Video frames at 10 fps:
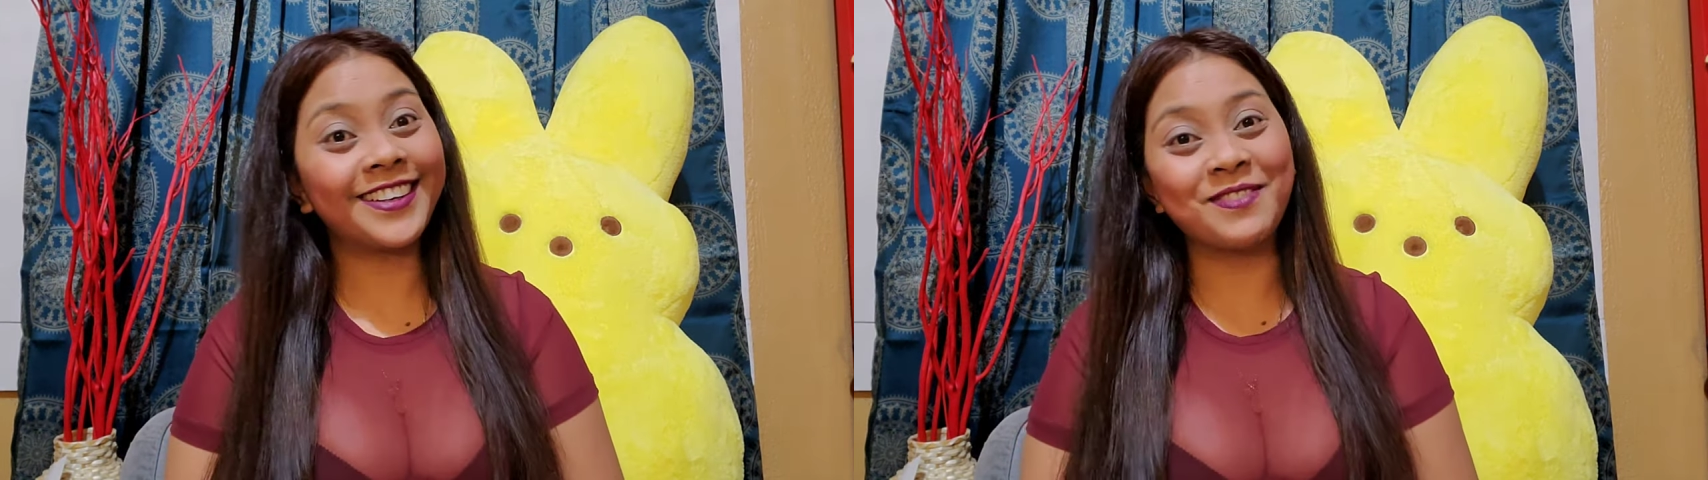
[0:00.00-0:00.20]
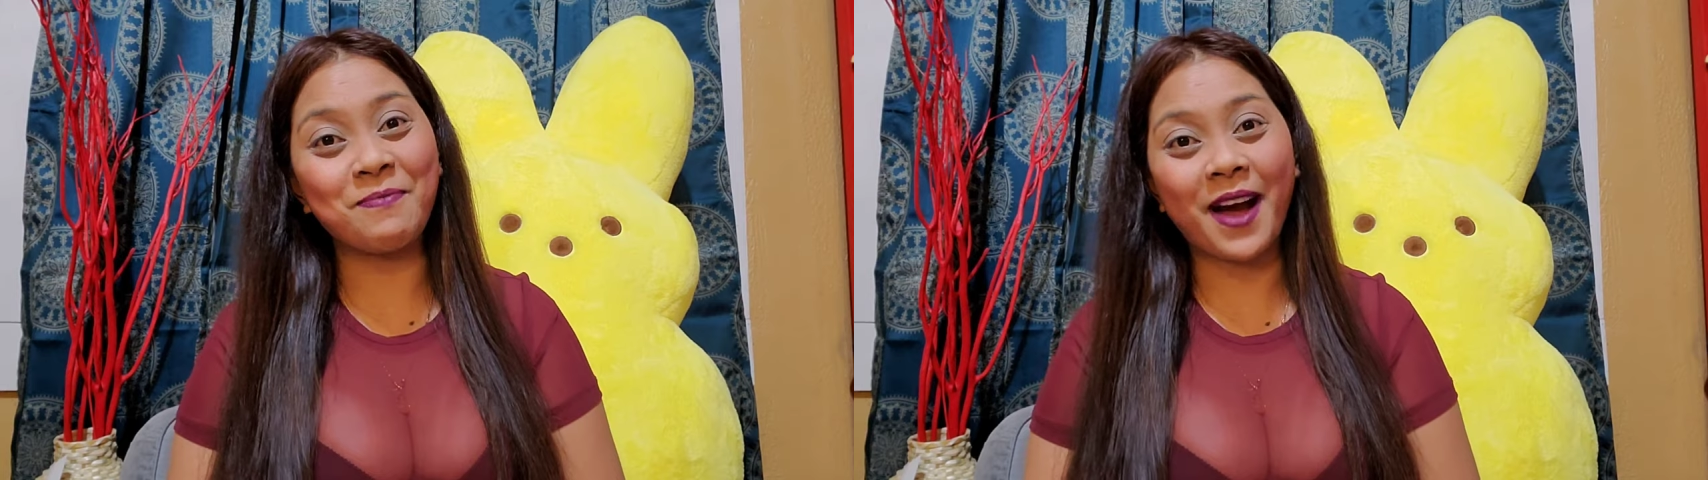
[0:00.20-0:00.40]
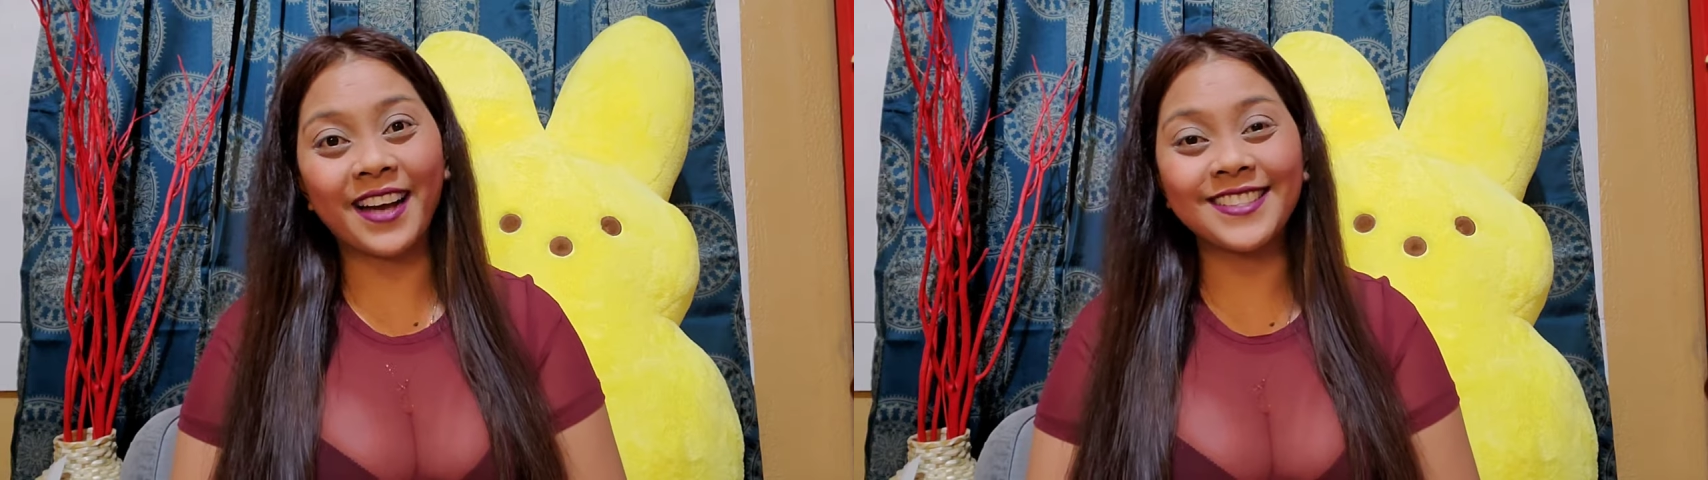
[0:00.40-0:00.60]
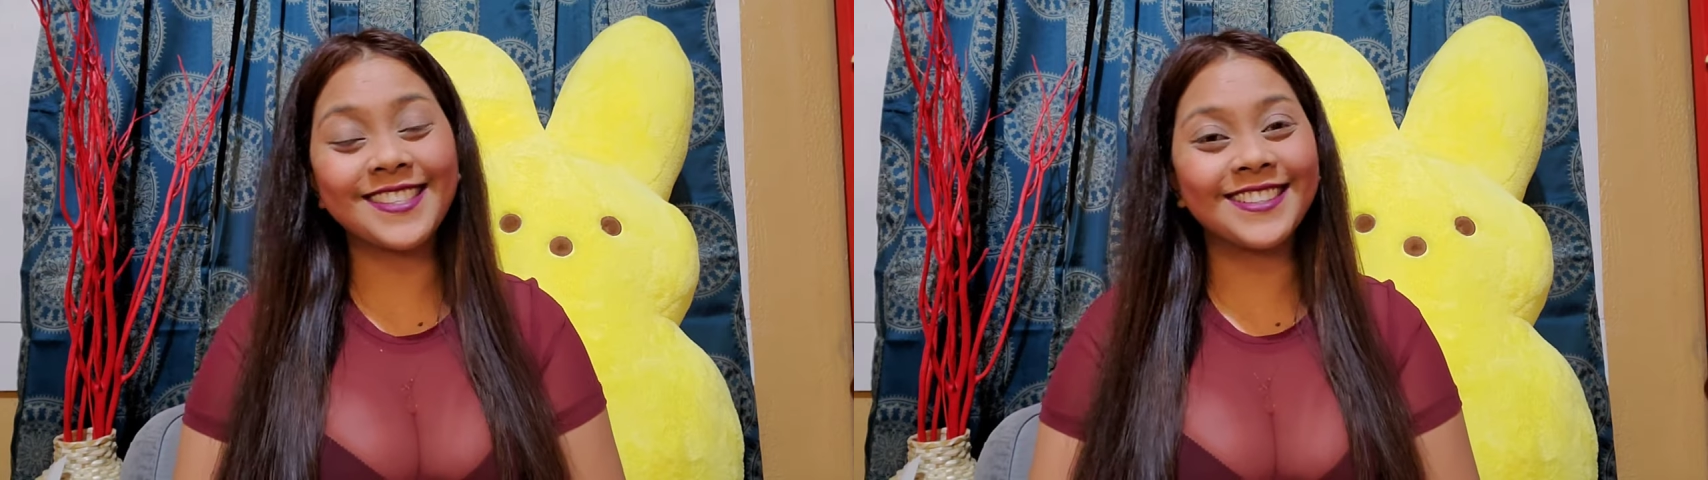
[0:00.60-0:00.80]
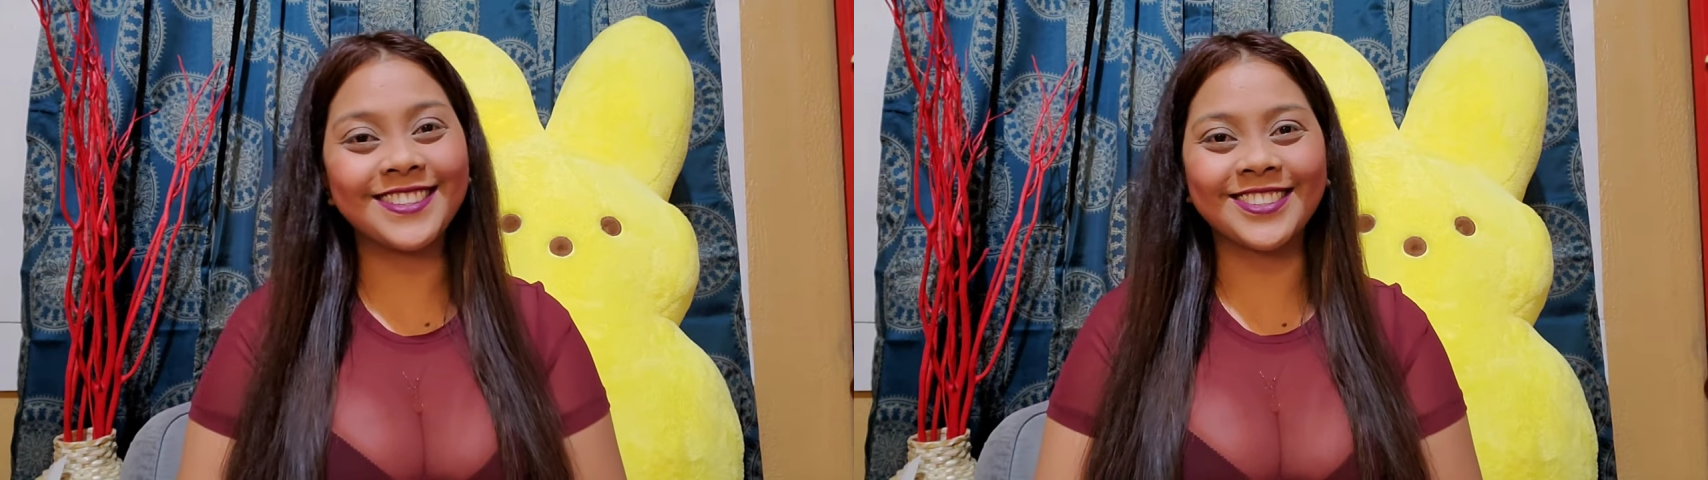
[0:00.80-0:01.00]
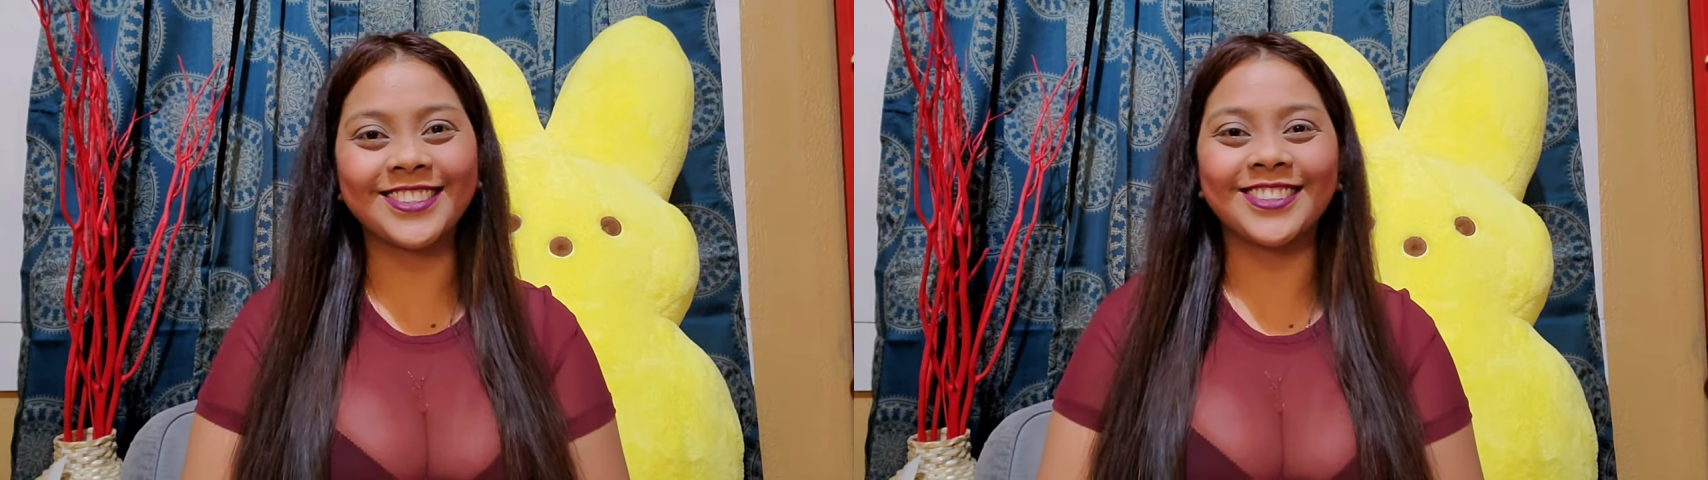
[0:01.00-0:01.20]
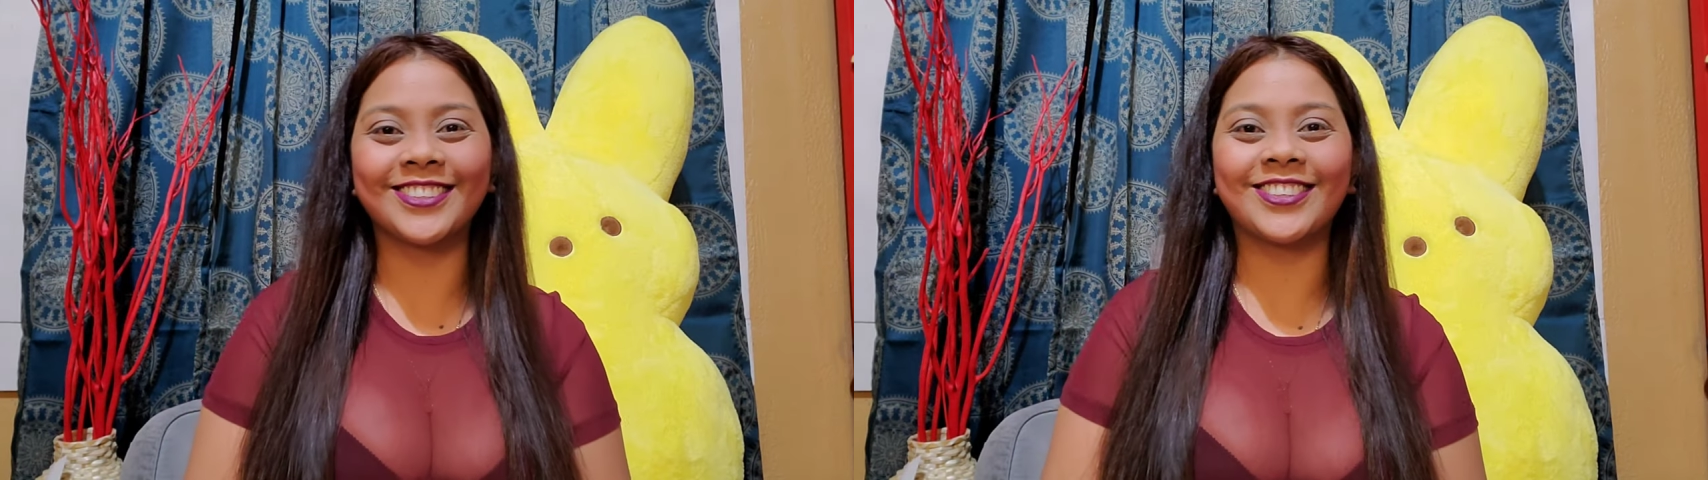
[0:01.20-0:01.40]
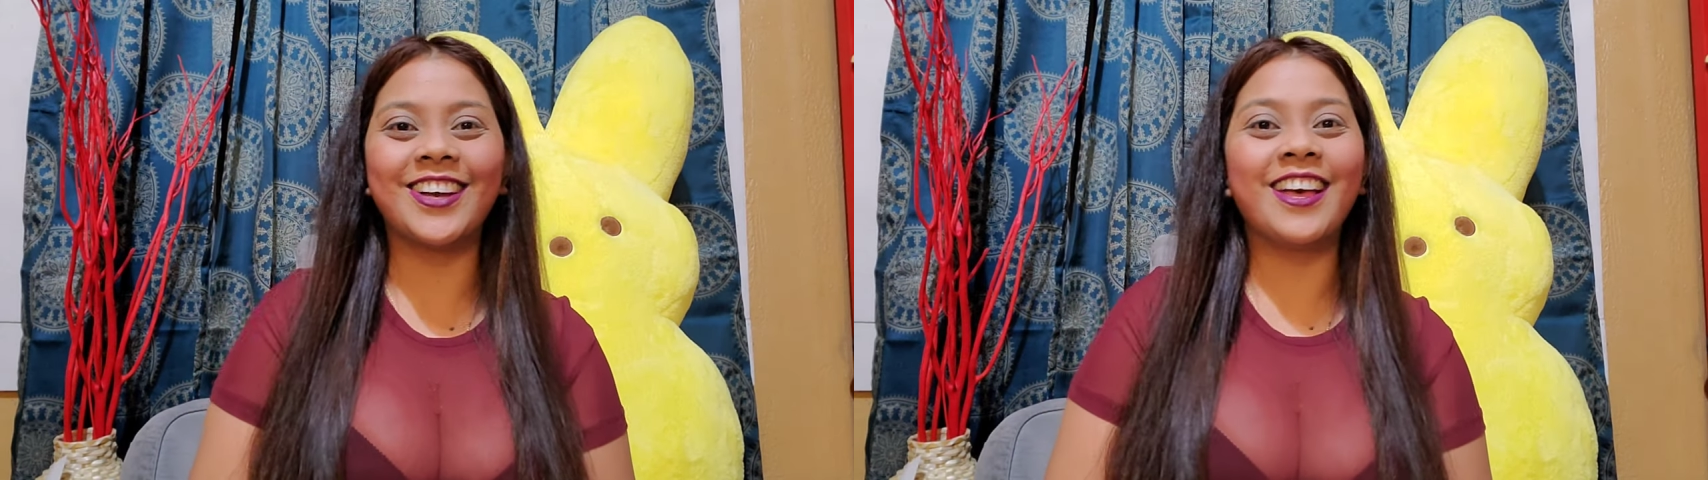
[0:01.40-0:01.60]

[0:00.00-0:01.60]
unboxing to do.